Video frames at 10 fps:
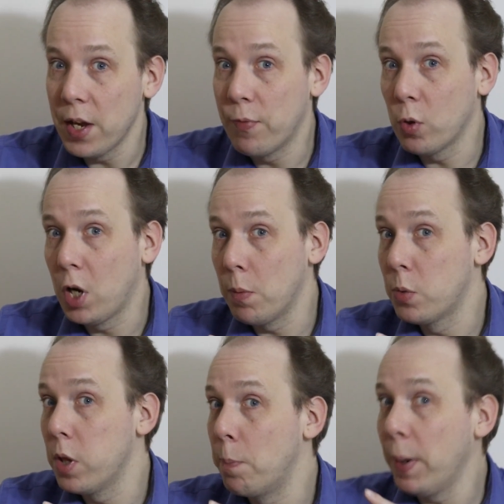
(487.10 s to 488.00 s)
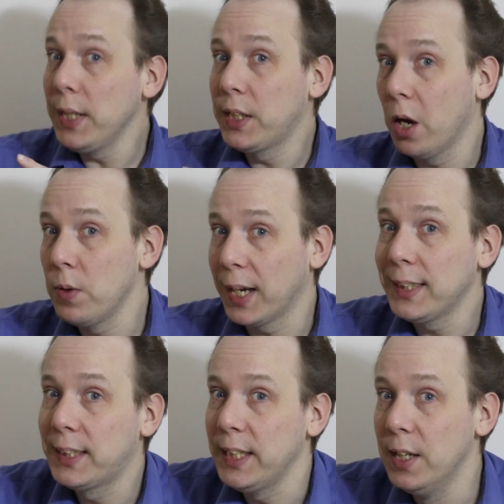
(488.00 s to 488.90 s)
therefore comes with a base coat and
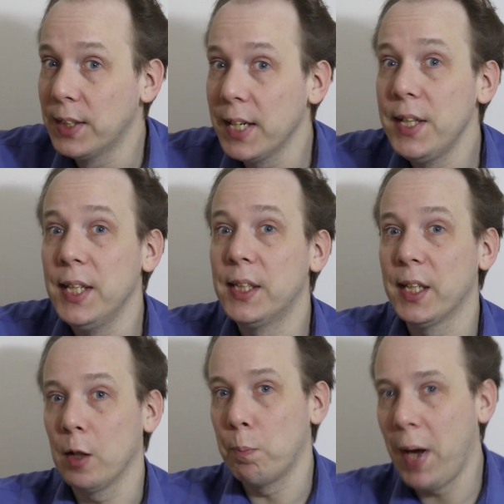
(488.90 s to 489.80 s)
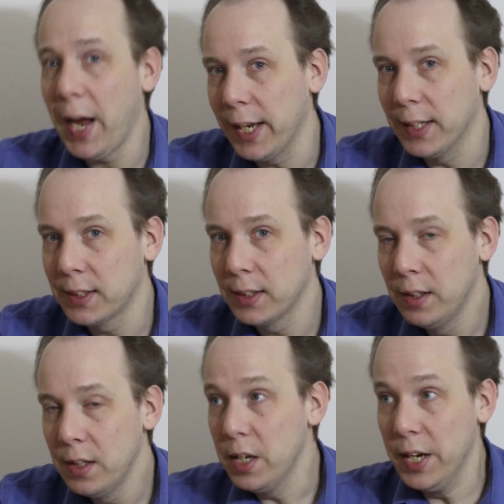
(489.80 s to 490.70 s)
sealant in these little packets.
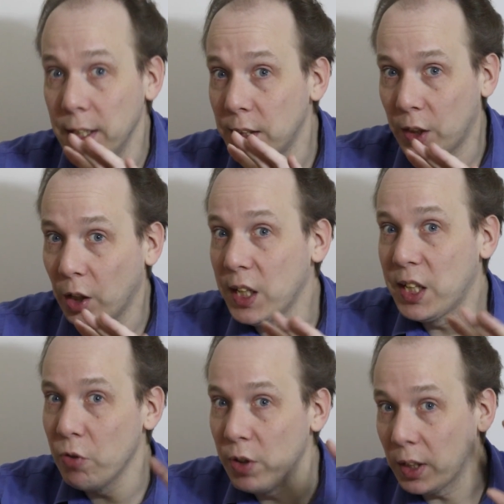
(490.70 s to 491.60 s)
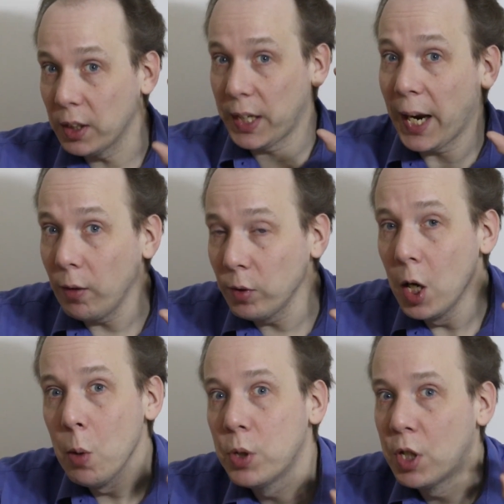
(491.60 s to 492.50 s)
Inside there are little towels
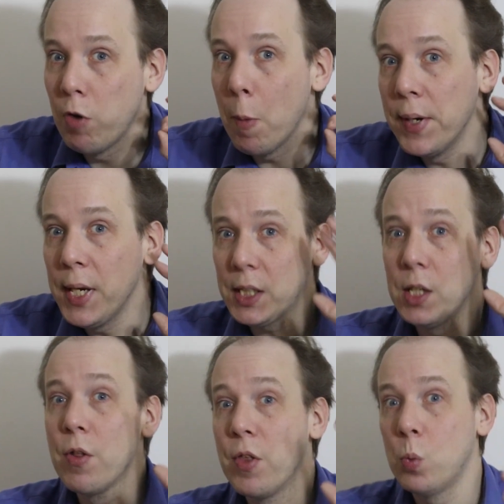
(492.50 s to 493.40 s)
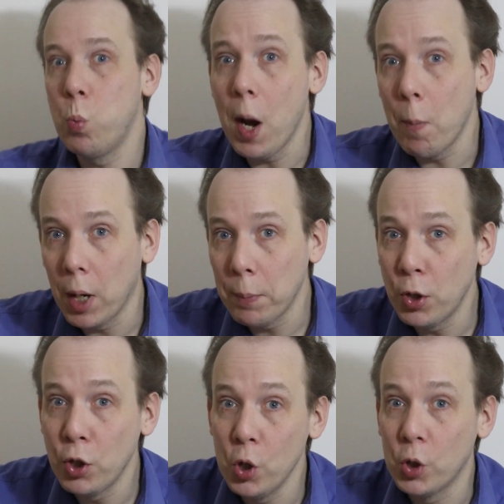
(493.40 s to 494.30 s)
which are reminiscent of those wet wipes
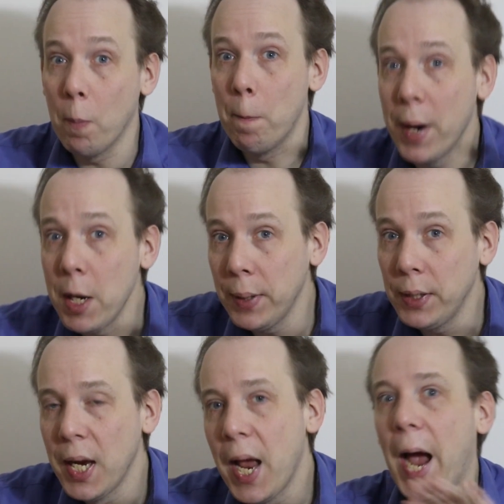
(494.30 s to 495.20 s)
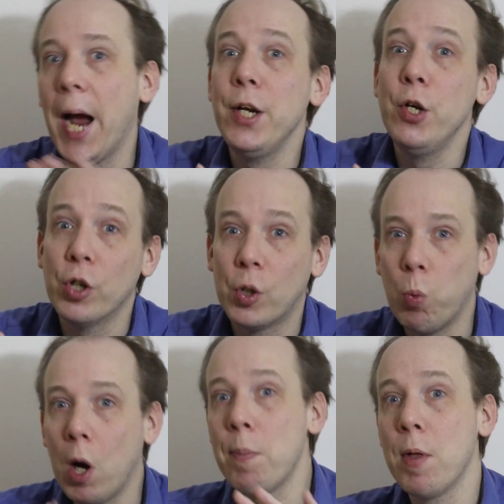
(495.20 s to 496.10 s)
you use on babies, and you just
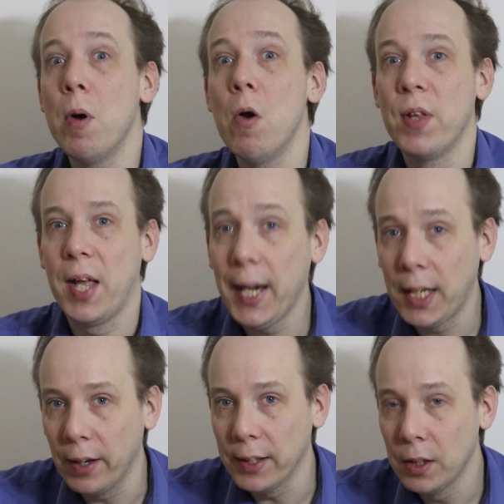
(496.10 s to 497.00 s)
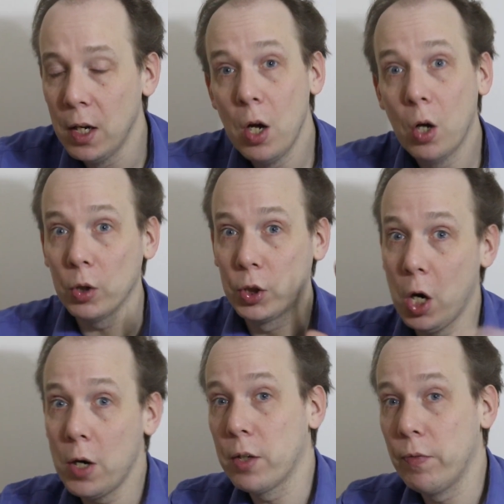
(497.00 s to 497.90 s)
wipe them over the headlight.
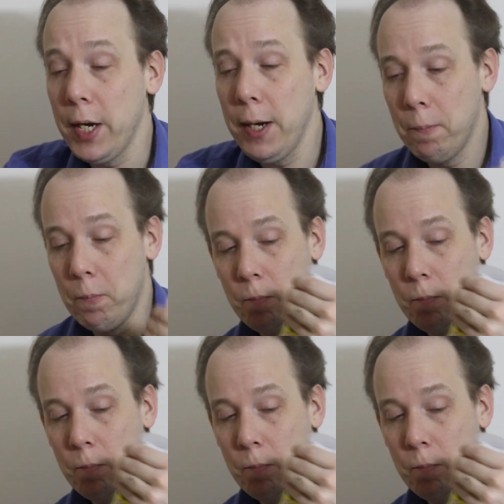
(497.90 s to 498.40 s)
Alternatively,